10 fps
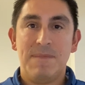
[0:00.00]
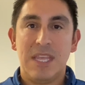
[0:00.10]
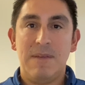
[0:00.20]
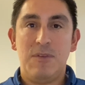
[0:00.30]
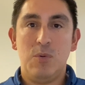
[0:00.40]

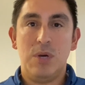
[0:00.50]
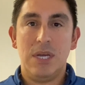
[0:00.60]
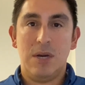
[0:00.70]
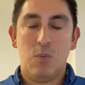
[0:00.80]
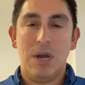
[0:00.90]
If you would
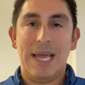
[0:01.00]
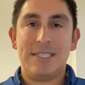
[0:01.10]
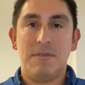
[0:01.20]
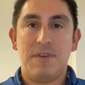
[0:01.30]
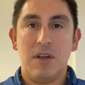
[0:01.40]
like
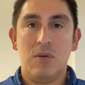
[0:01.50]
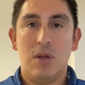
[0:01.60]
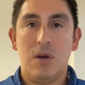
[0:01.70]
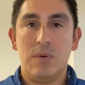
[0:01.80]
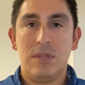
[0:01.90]
to follow
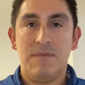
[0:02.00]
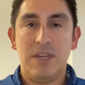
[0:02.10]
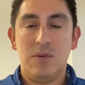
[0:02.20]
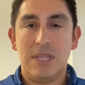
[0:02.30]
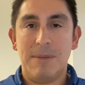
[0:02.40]
along with the
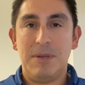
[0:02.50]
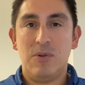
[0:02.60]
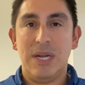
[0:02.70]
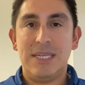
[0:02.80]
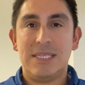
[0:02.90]
video, that'd be
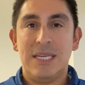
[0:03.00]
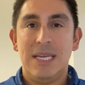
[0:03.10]
great.